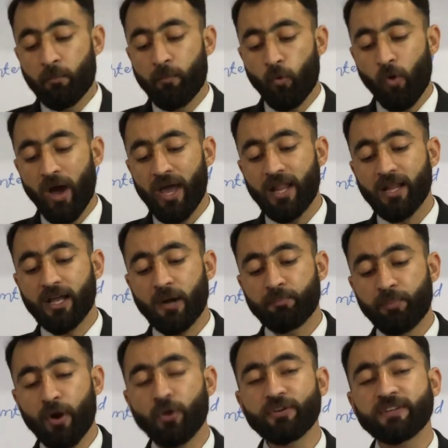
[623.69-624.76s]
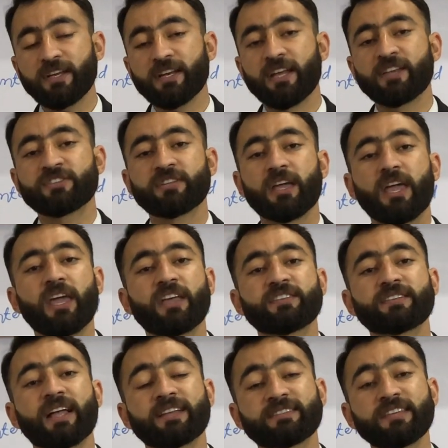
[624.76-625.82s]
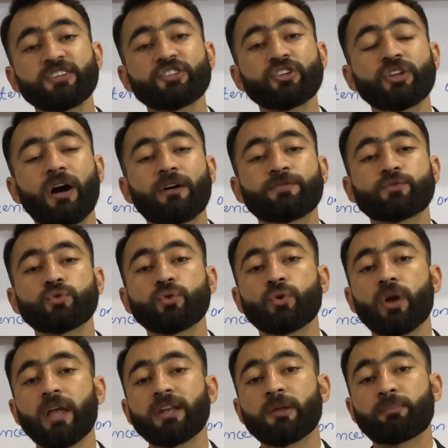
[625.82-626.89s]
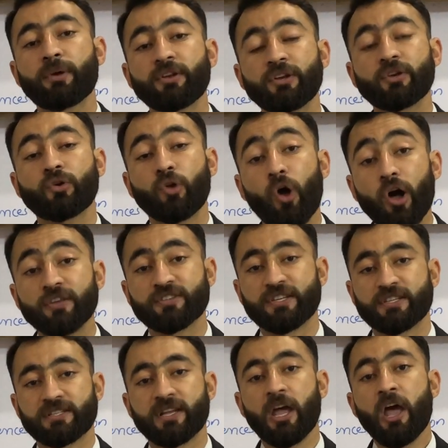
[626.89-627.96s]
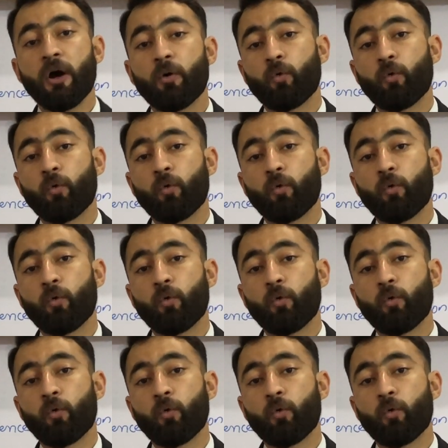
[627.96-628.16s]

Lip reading: While compound sentence is consisted of 2 independent clauses